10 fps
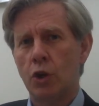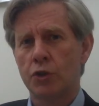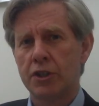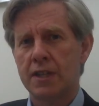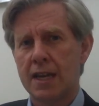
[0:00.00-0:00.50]

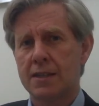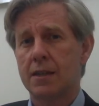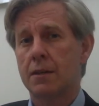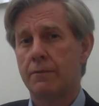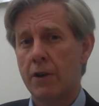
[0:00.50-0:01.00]
Not a
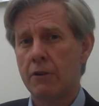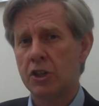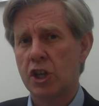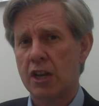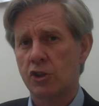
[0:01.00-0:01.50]
desert, very
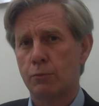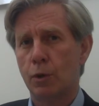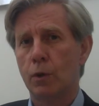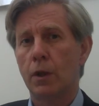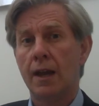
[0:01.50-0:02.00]

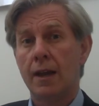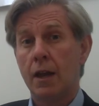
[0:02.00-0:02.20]
changeable,